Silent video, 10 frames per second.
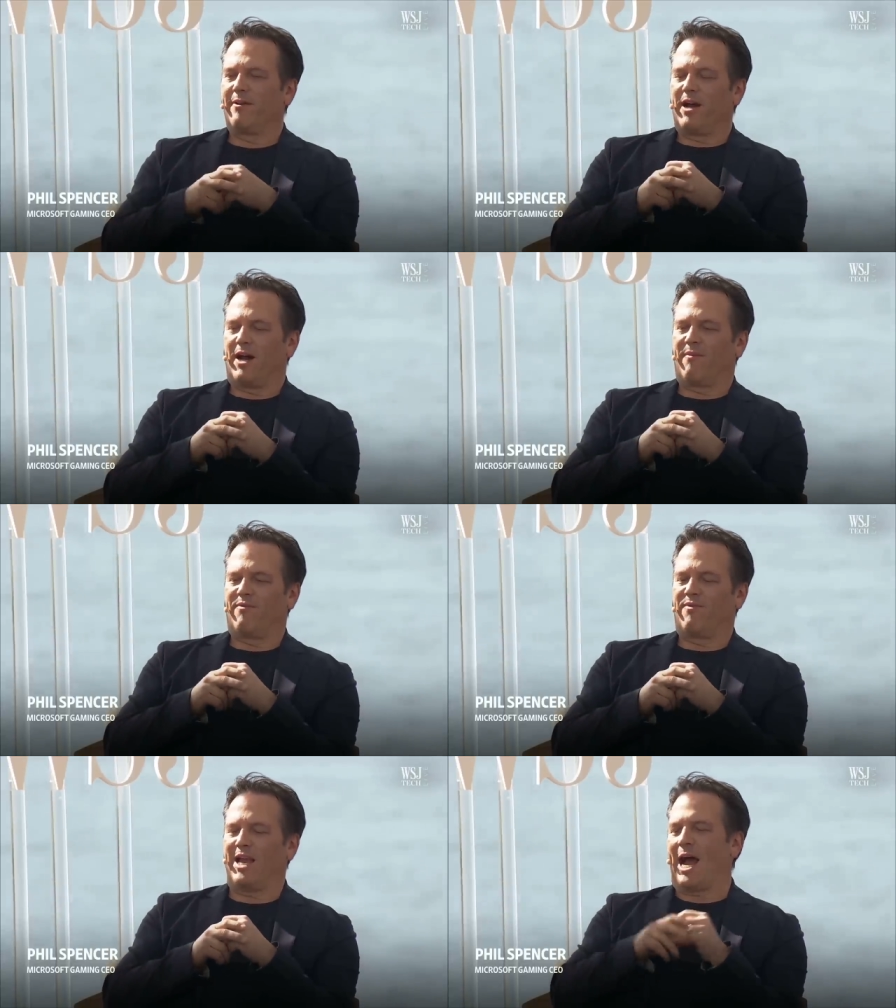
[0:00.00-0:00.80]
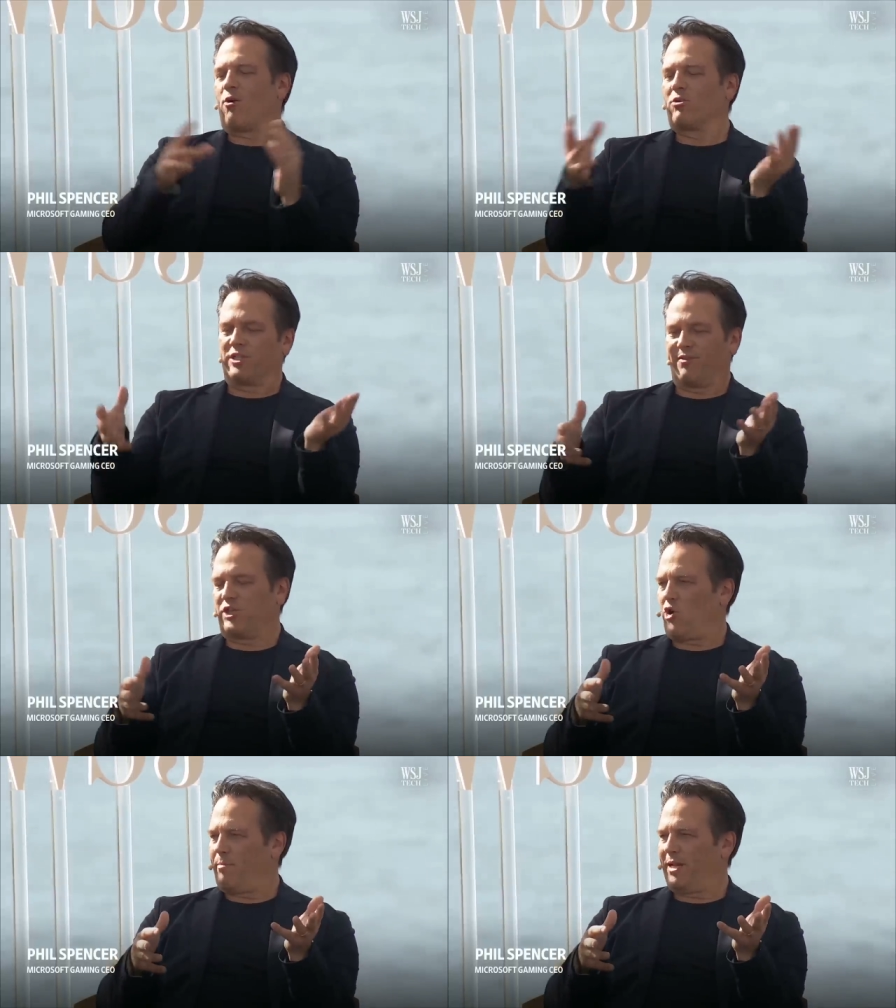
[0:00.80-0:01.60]
Um, the hours of
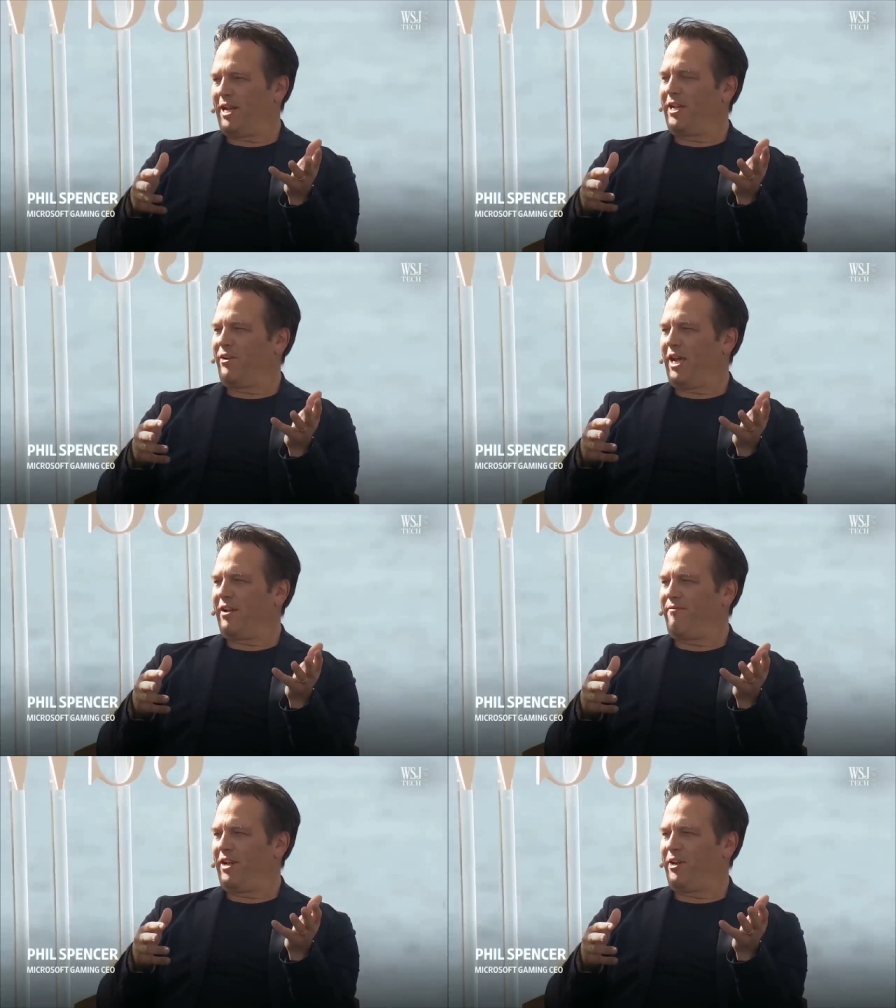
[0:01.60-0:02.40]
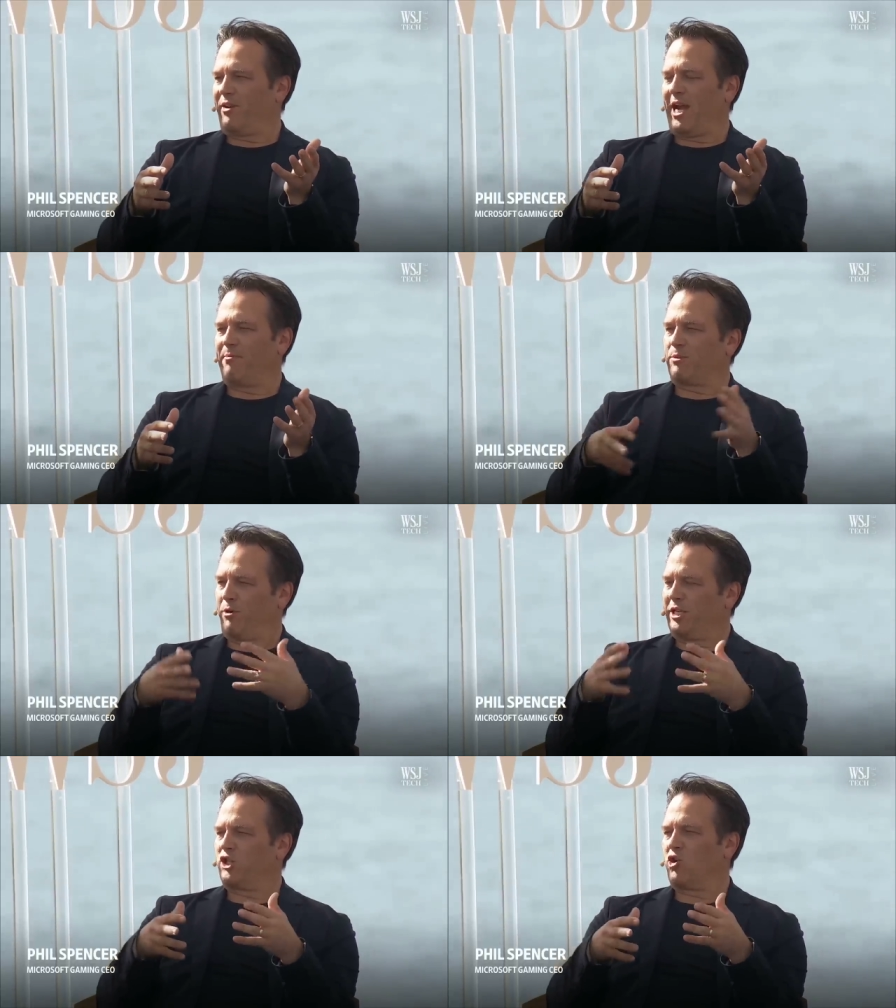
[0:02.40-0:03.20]
enjoyment that you get in a video game is
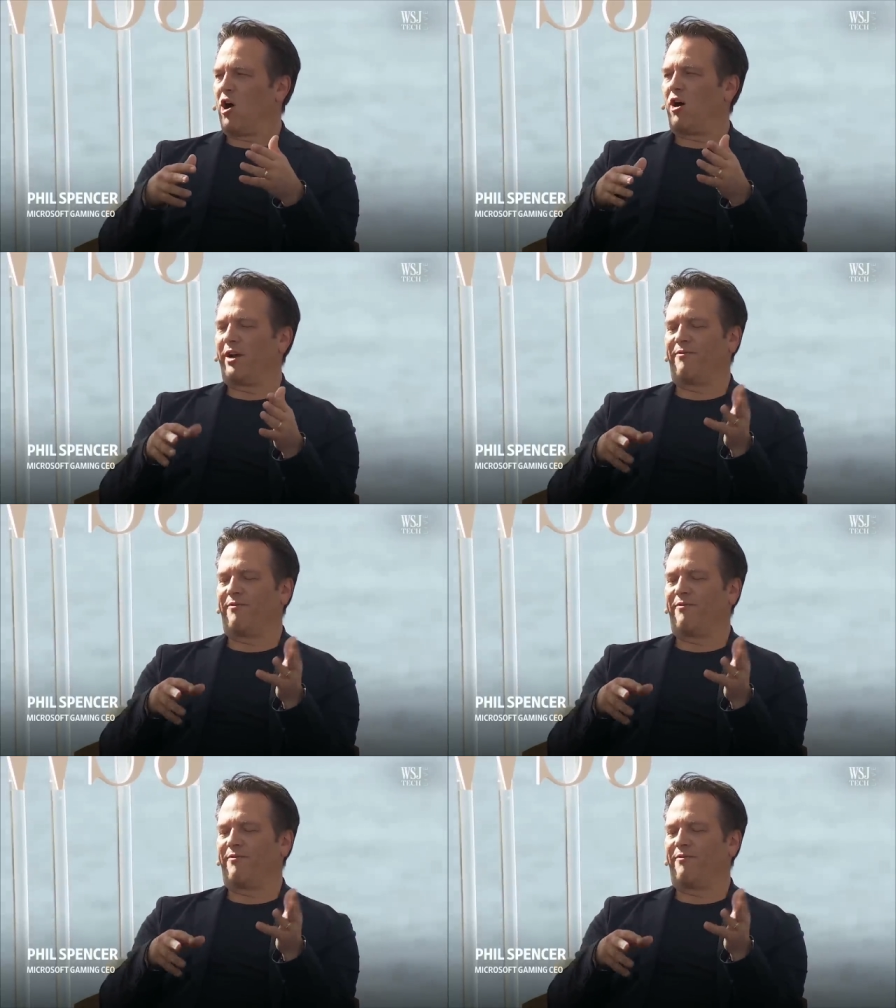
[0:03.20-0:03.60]
pretty strong.